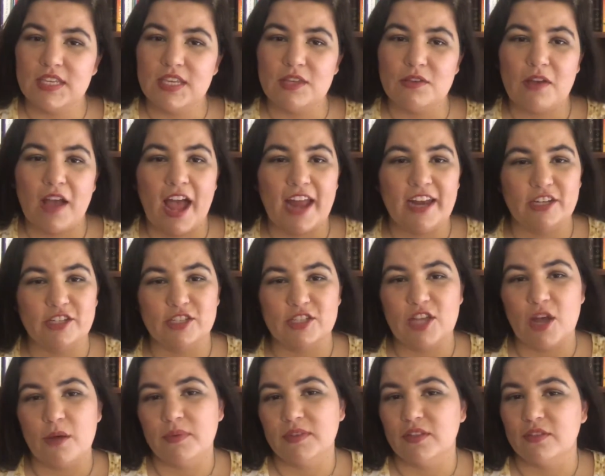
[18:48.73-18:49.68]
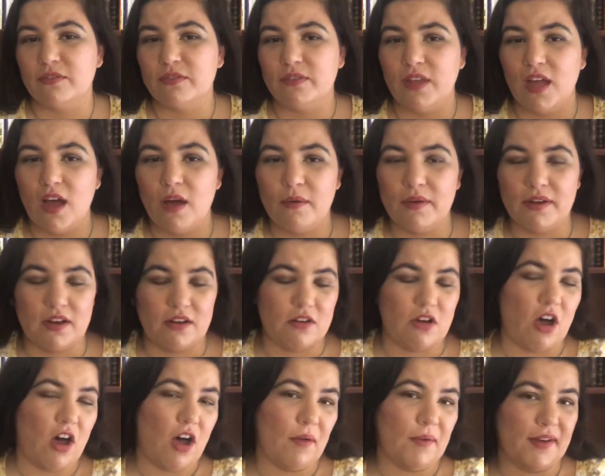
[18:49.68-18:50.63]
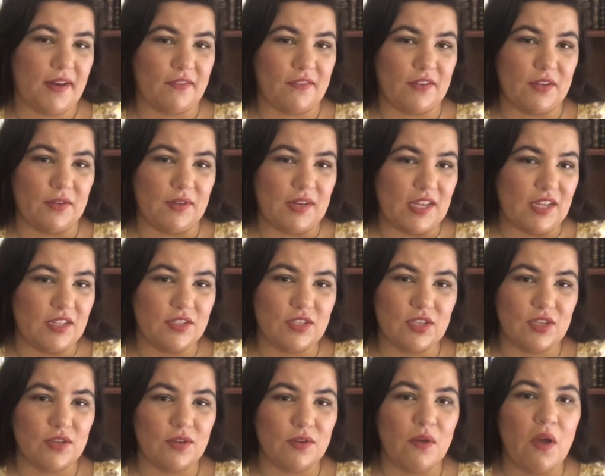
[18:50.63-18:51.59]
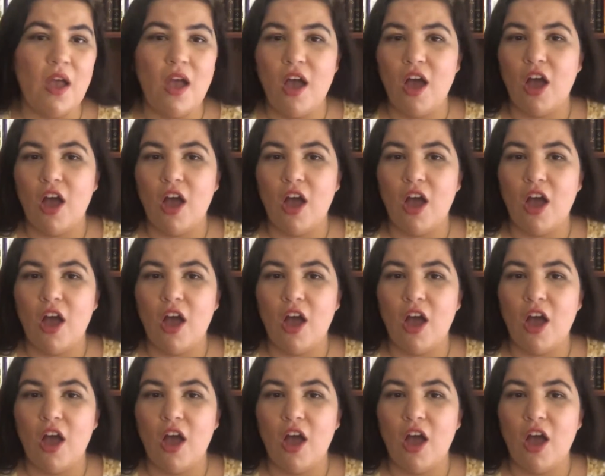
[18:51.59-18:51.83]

You kind of just go with the flow and unhaul whenever you need to?